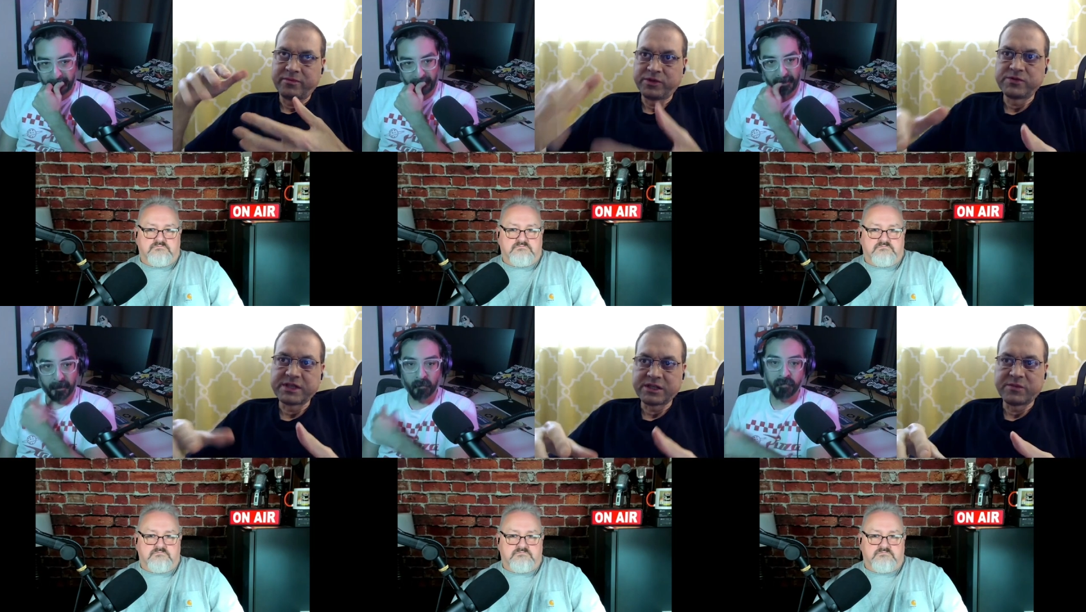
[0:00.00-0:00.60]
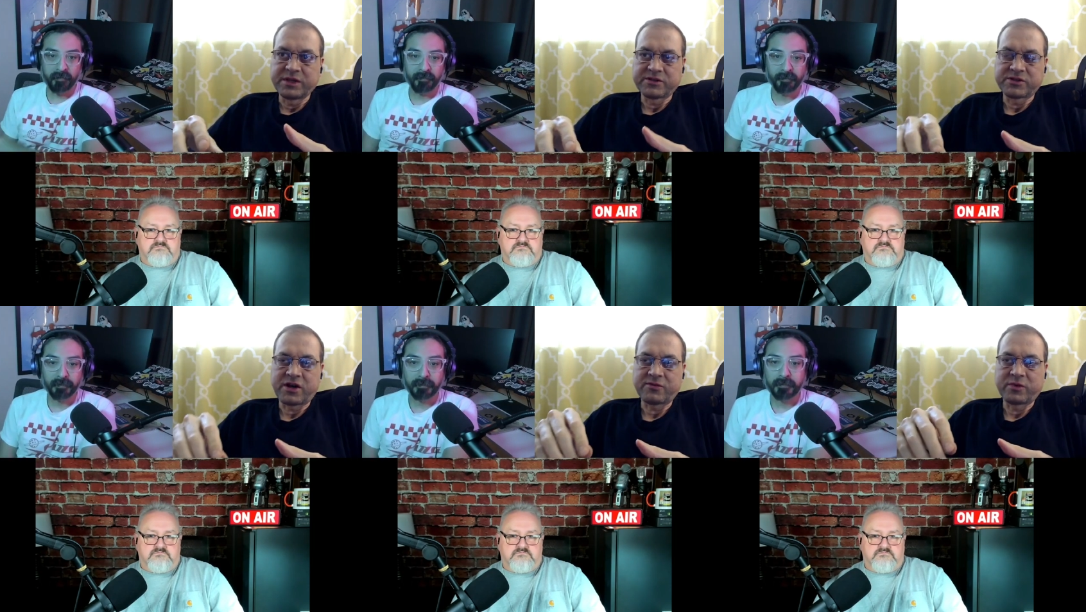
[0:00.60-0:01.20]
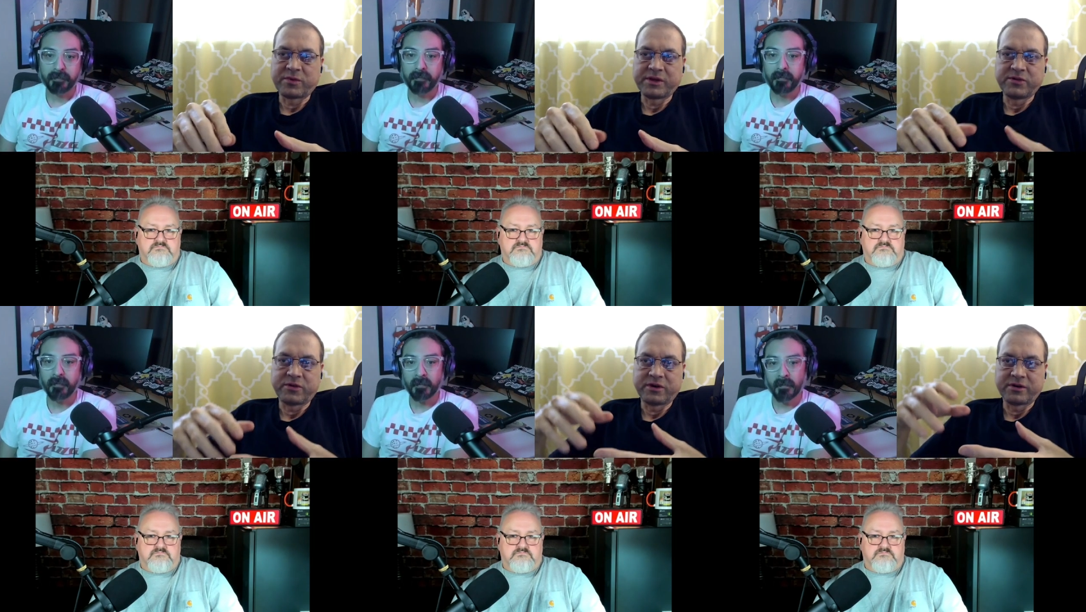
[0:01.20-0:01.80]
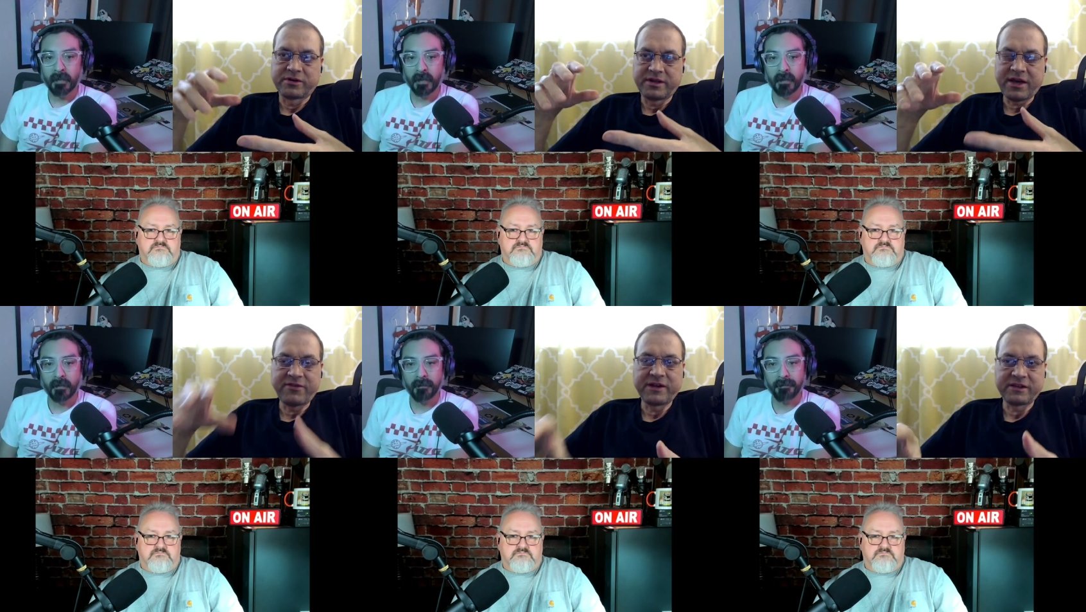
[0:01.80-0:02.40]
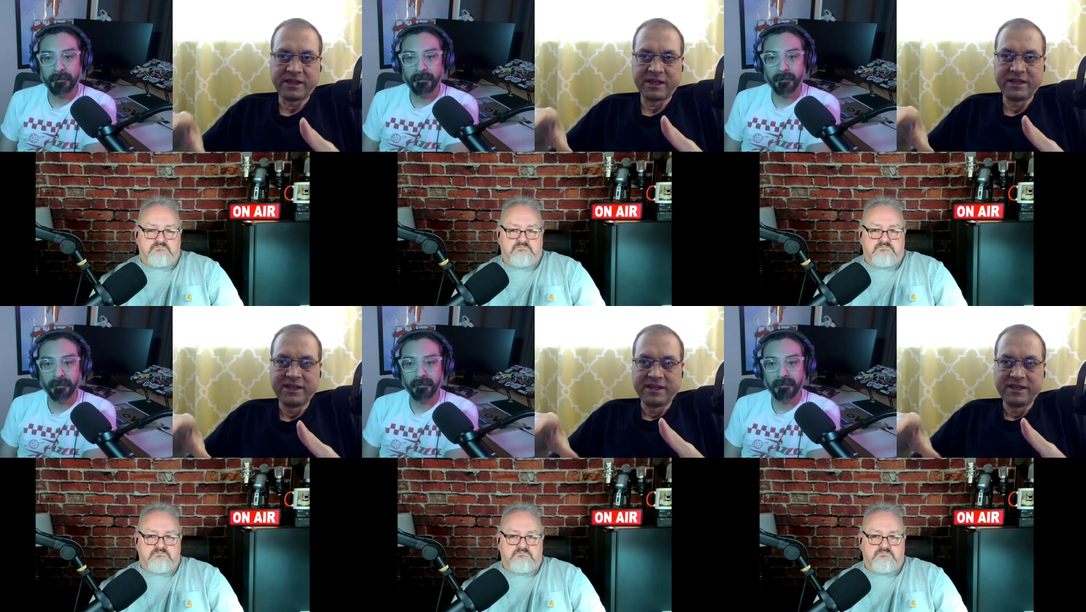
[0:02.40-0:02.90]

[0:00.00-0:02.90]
Speaker 1: using them in your software, but you are definitely,